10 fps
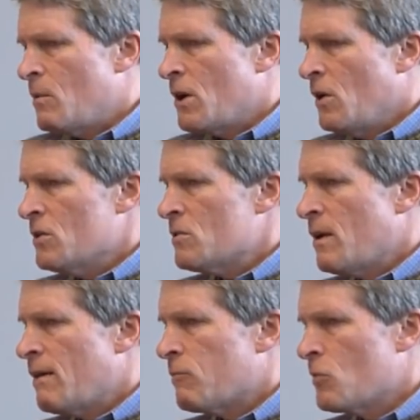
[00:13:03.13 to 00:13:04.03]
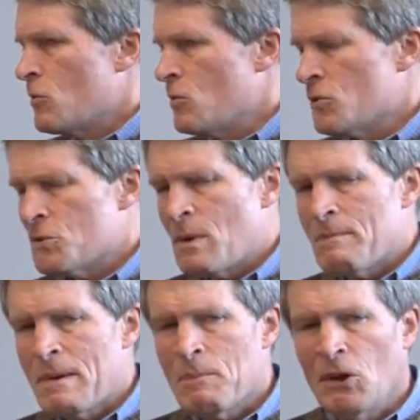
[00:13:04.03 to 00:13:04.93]
Now, we also have rules
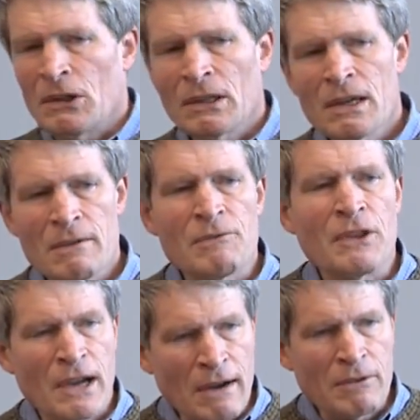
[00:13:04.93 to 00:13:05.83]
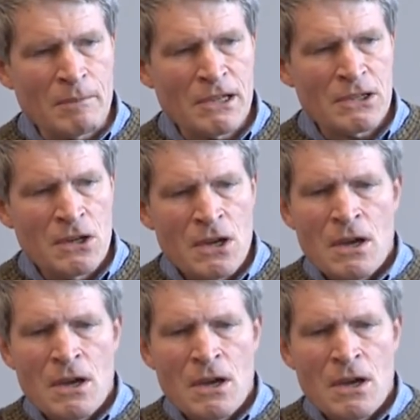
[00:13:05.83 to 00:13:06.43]
when people leave the government.